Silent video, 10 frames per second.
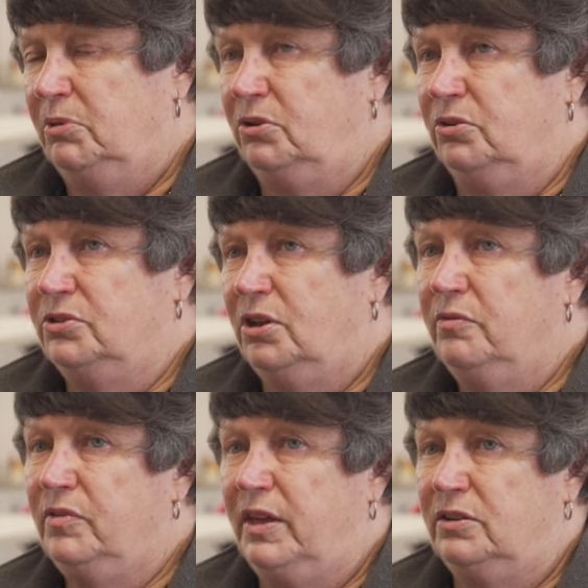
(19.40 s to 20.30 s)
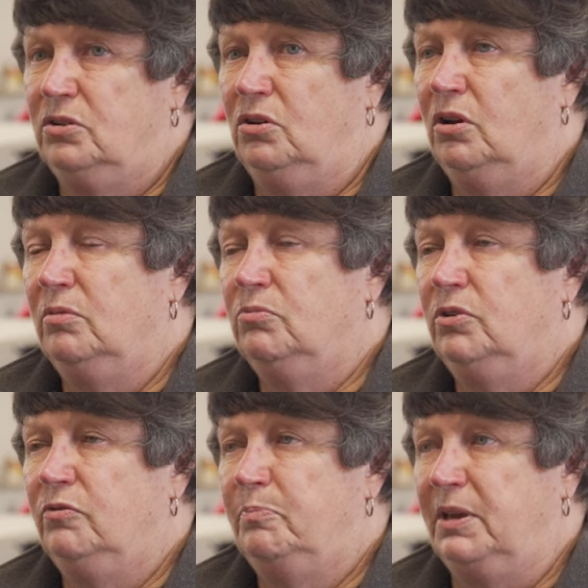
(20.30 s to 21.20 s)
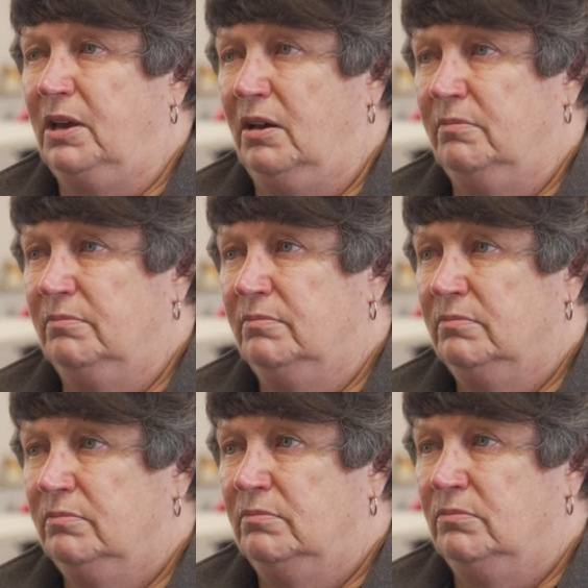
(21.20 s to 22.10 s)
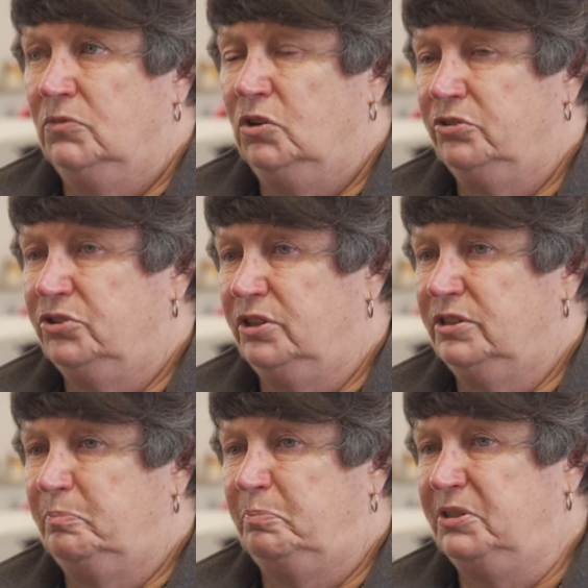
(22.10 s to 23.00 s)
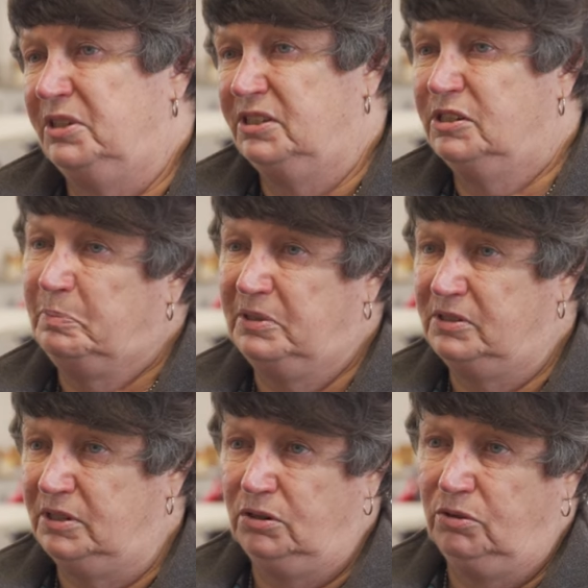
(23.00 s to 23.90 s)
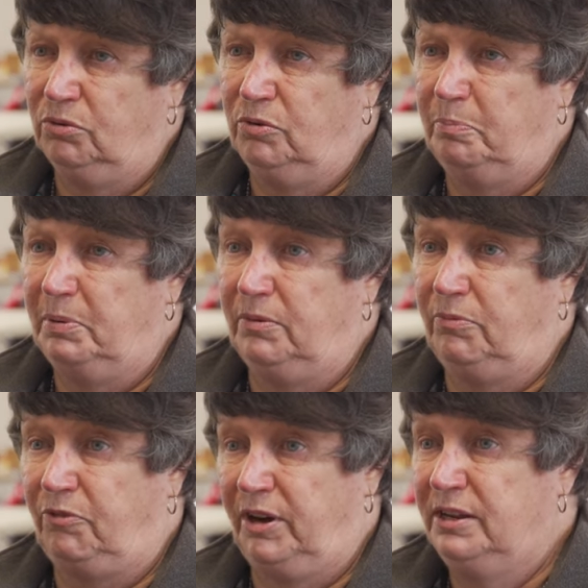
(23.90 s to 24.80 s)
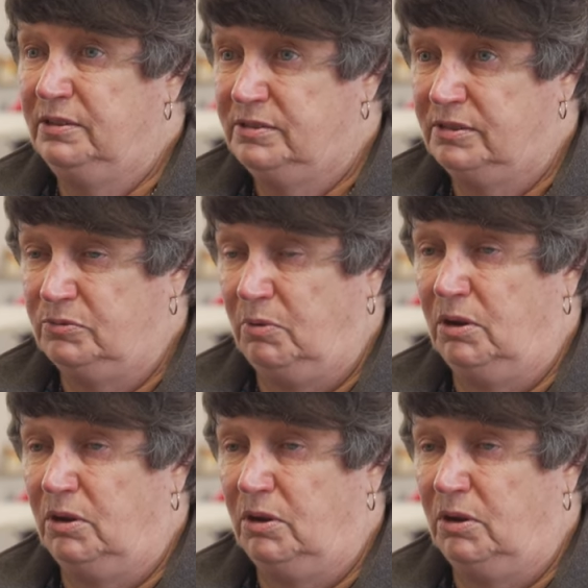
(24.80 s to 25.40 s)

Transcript: Because over that time we've become not just participants in a group, but friends as